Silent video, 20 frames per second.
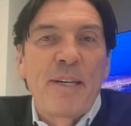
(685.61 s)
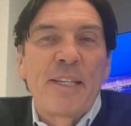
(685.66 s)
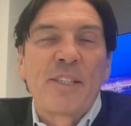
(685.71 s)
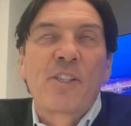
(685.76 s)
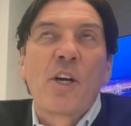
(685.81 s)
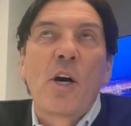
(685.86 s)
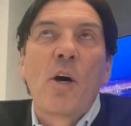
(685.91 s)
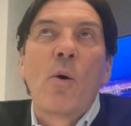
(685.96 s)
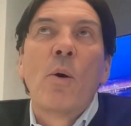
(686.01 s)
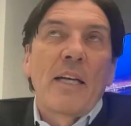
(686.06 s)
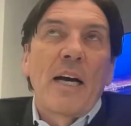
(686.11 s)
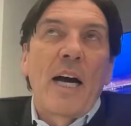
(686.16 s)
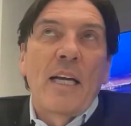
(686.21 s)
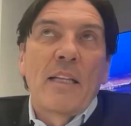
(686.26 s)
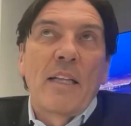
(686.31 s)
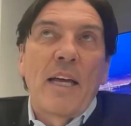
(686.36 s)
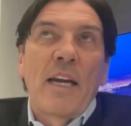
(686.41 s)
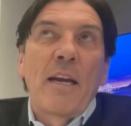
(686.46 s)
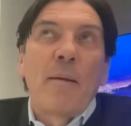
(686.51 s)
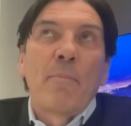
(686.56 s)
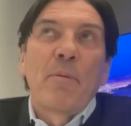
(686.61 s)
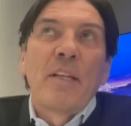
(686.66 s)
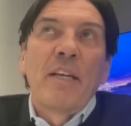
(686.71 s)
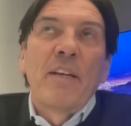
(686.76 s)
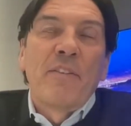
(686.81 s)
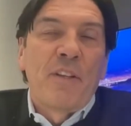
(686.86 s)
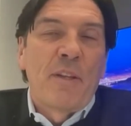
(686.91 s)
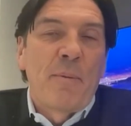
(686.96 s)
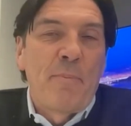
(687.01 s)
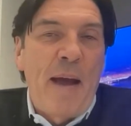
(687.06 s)
So I ended up
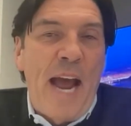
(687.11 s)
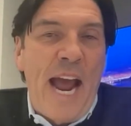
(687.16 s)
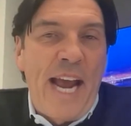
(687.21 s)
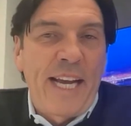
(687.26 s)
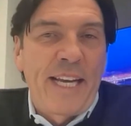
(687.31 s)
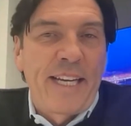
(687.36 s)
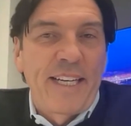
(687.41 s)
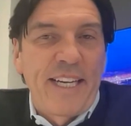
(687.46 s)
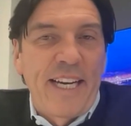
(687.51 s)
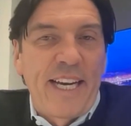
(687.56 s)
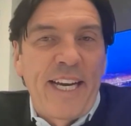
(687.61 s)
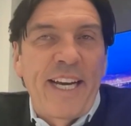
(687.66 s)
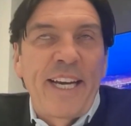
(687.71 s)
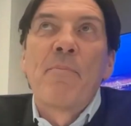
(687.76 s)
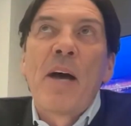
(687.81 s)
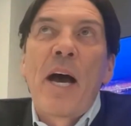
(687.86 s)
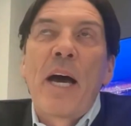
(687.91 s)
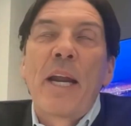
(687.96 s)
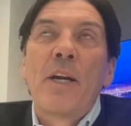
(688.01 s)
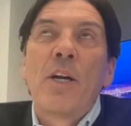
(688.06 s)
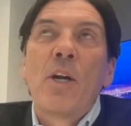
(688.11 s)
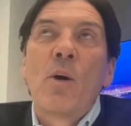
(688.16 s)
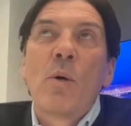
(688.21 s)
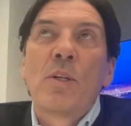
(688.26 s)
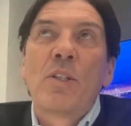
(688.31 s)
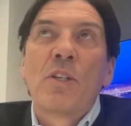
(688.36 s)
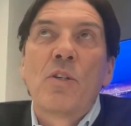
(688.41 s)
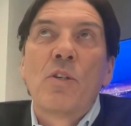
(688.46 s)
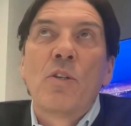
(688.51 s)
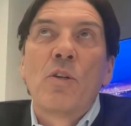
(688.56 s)
leaving the bank and I didn't know what
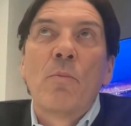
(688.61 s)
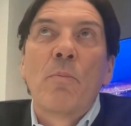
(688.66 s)
to do,